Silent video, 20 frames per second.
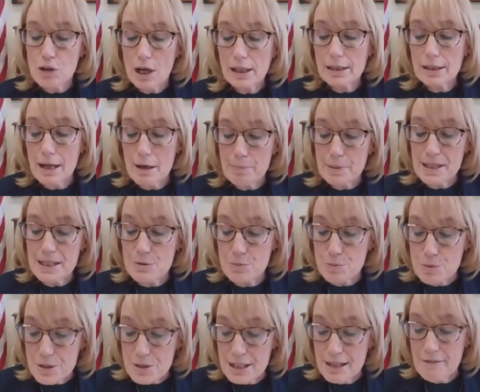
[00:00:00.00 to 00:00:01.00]
Drug
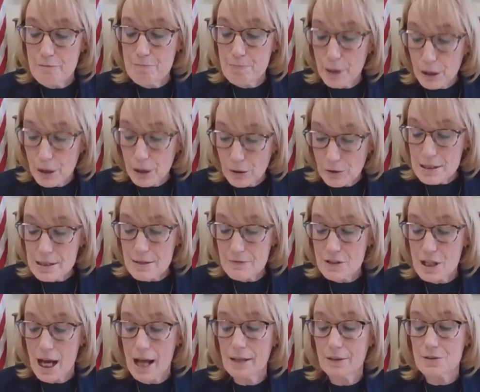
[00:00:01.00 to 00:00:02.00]
companies receive billions
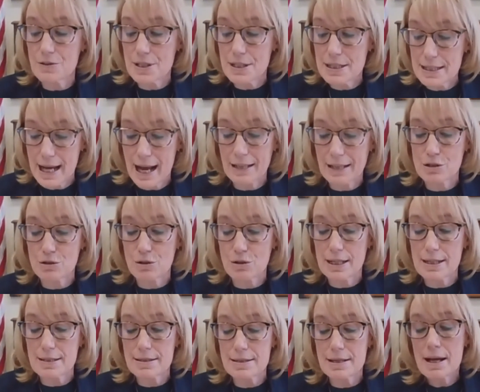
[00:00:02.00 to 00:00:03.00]
of dollars in tax
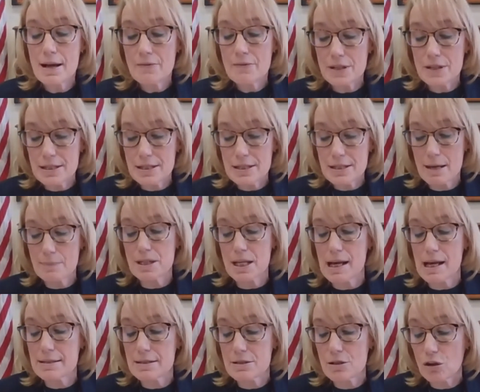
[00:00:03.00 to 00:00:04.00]
credits that
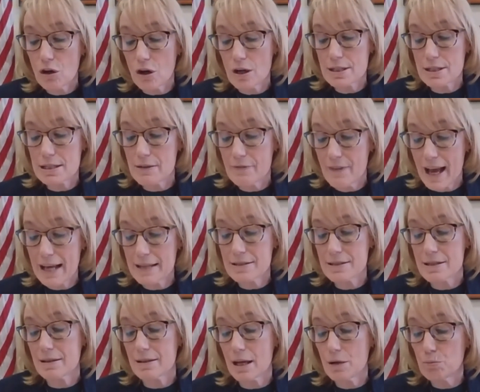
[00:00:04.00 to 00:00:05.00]
subsidize the cost of
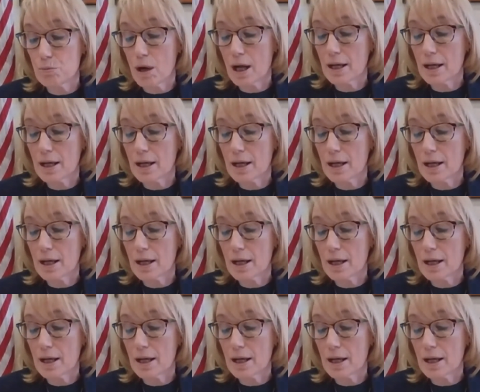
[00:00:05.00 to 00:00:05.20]
ads that they